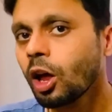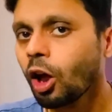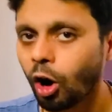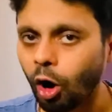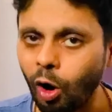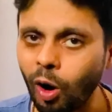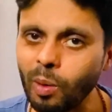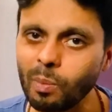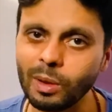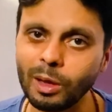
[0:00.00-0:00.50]

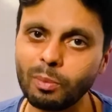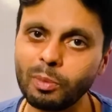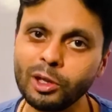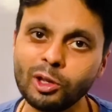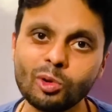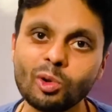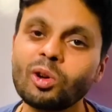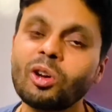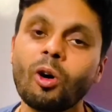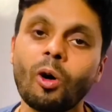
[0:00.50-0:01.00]
or maybe
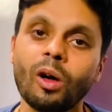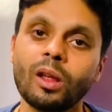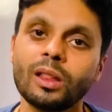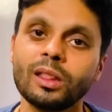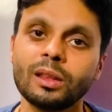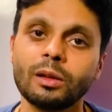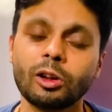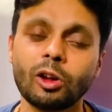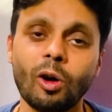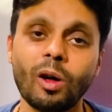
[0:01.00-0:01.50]
you
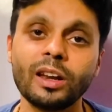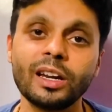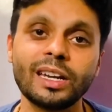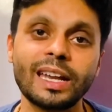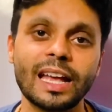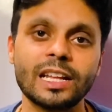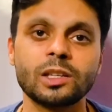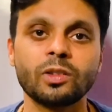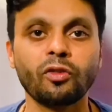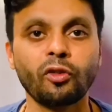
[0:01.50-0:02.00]
call it
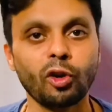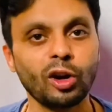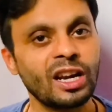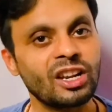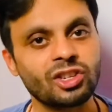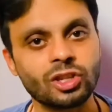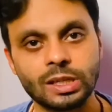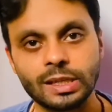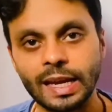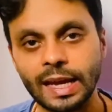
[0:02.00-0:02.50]
as
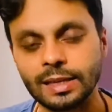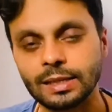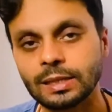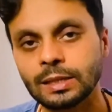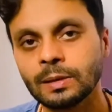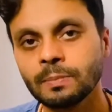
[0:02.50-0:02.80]
foolishness,